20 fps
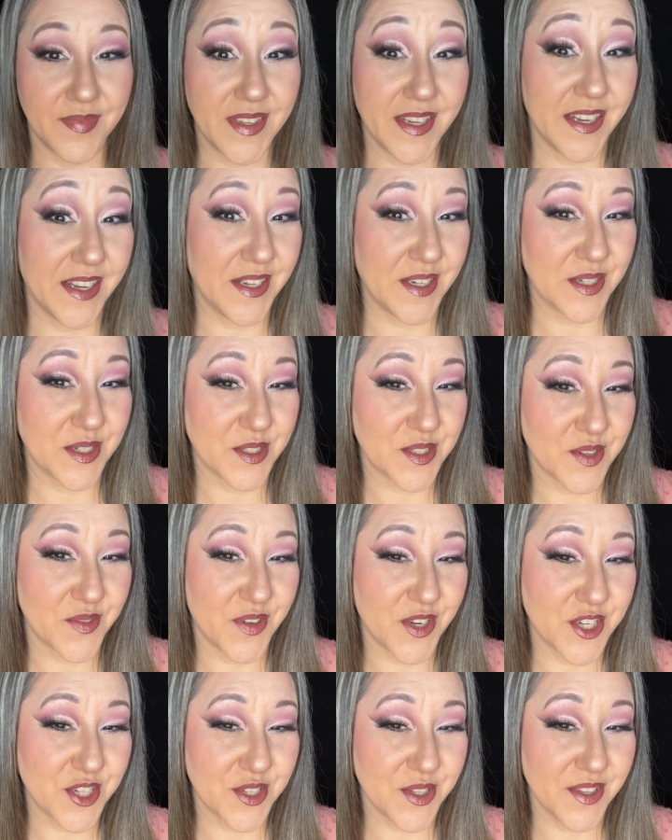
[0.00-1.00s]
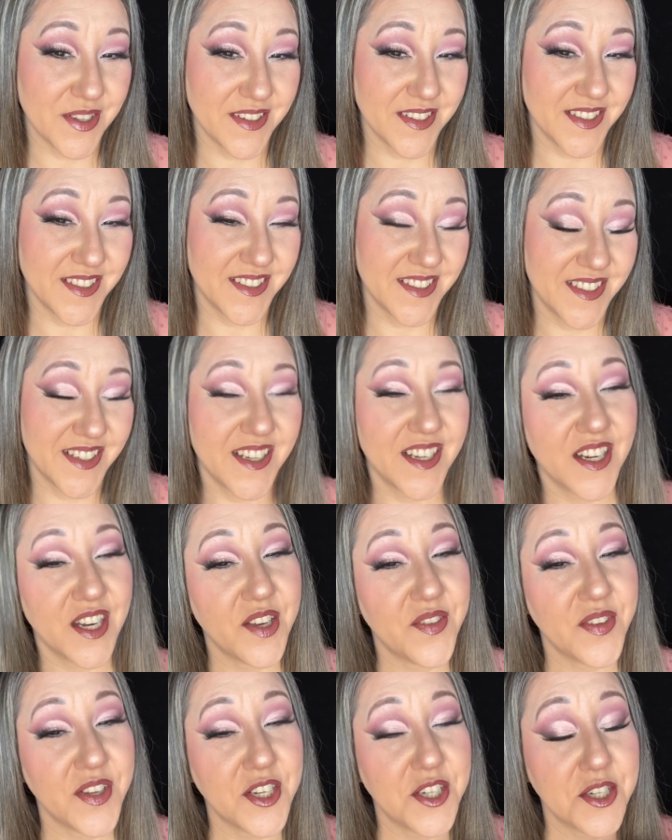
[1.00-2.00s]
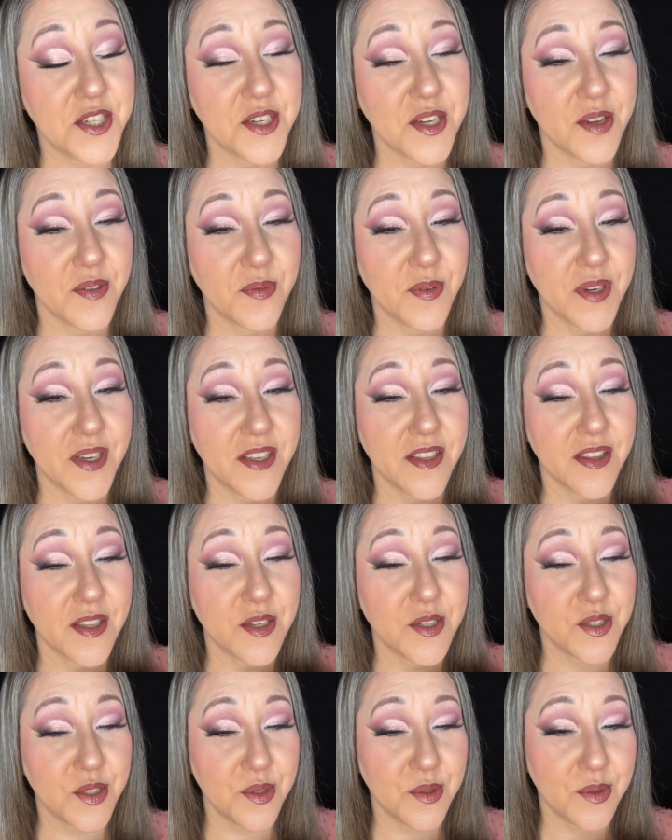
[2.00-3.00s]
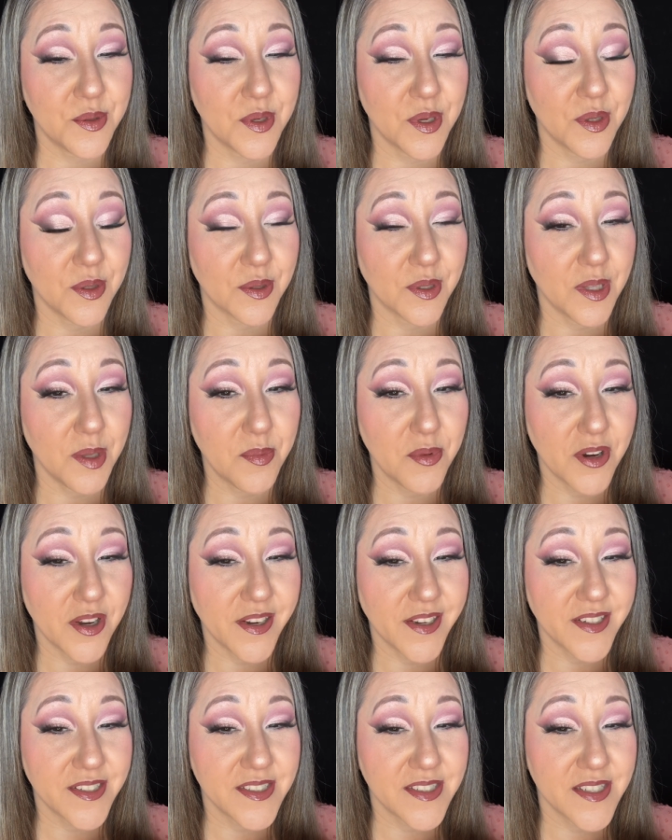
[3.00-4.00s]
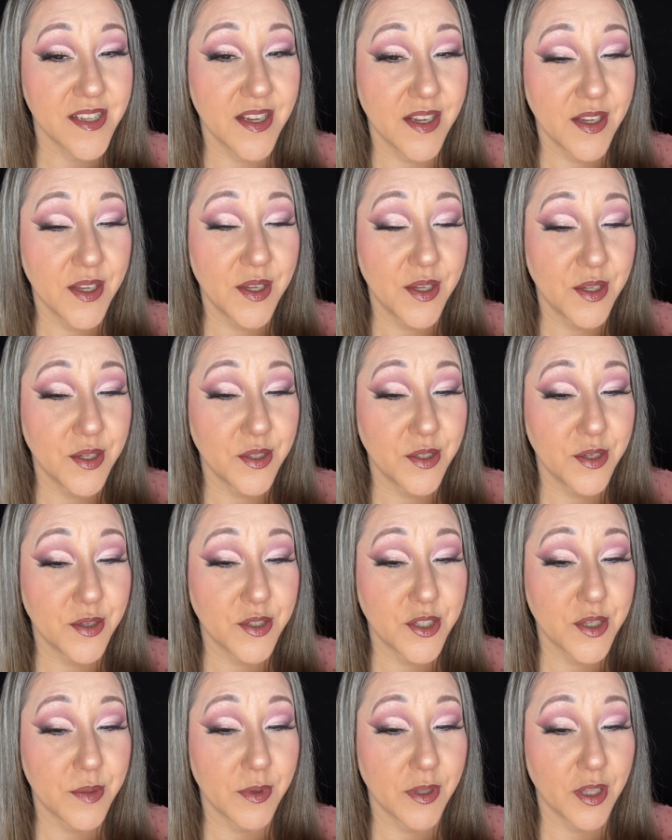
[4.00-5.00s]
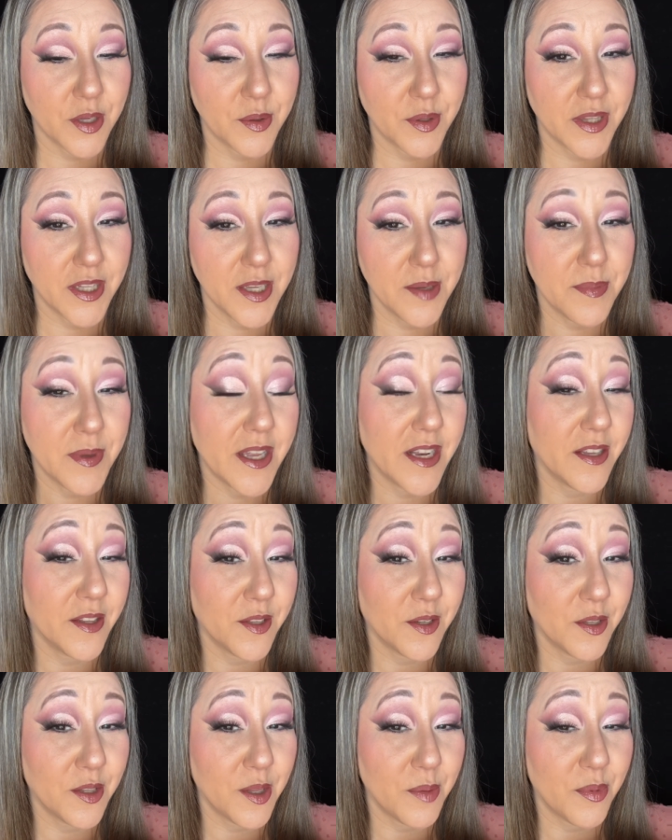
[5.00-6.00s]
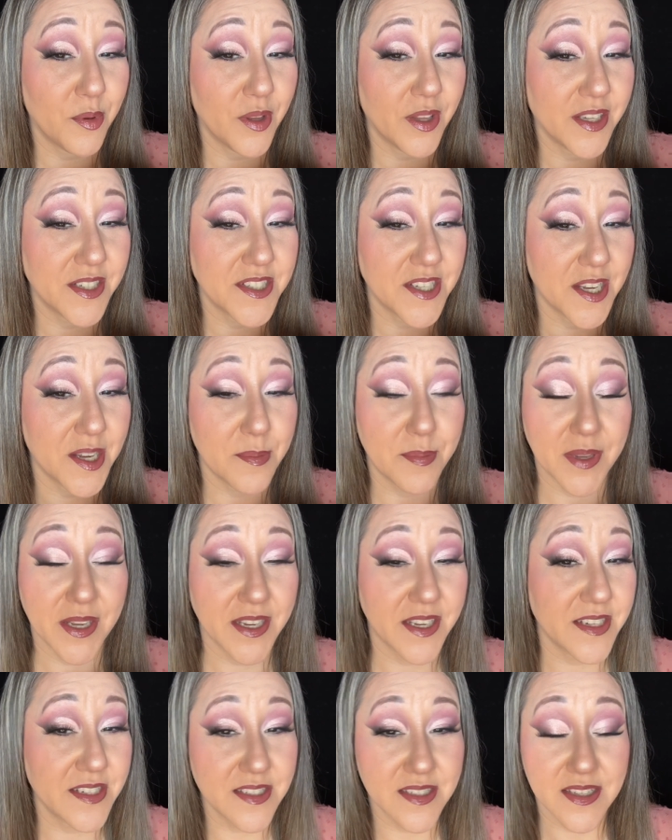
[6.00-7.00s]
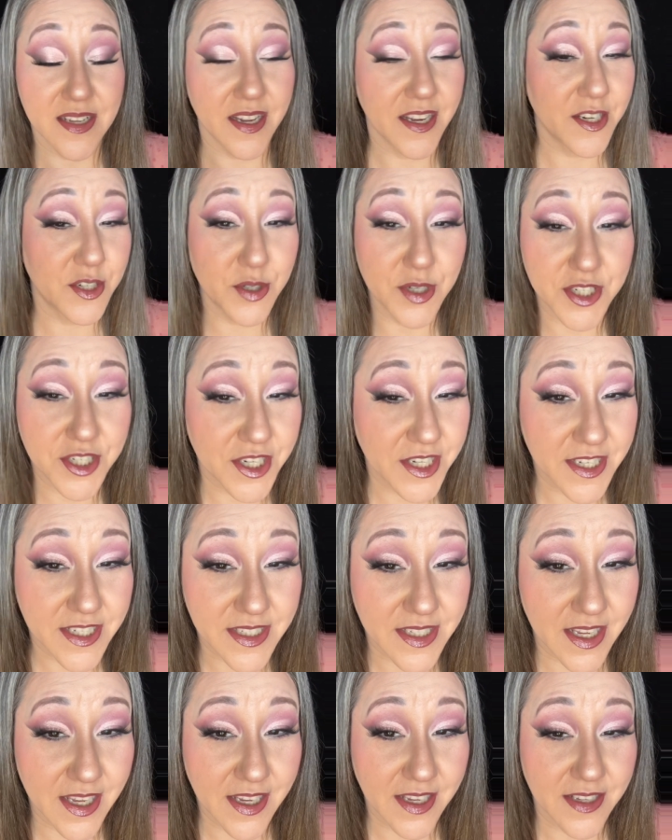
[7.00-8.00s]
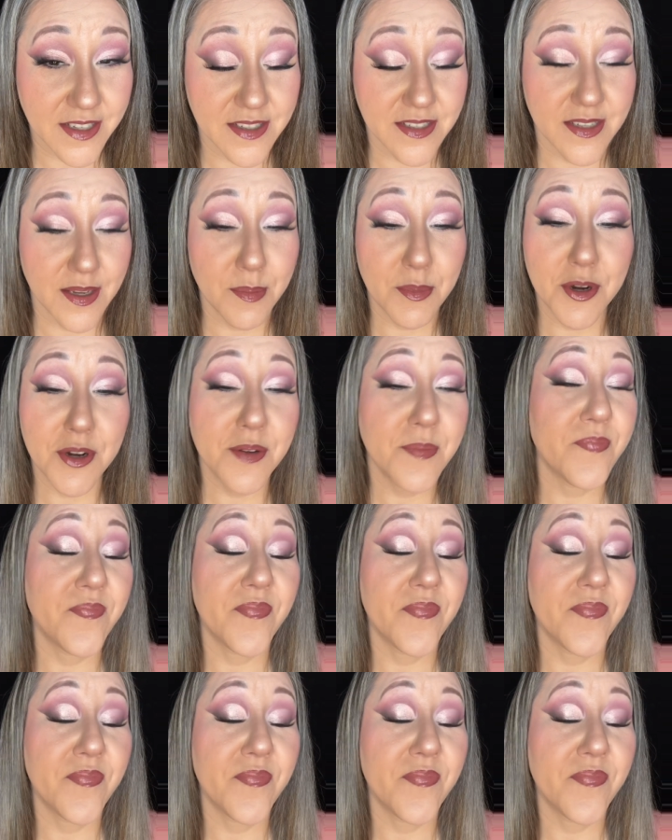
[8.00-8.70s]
And here's the finished look. I finished off with 2 Allure lip products, Nude Shimmer Liquid Lip, and a little lip oil on top because hydration is key in summer.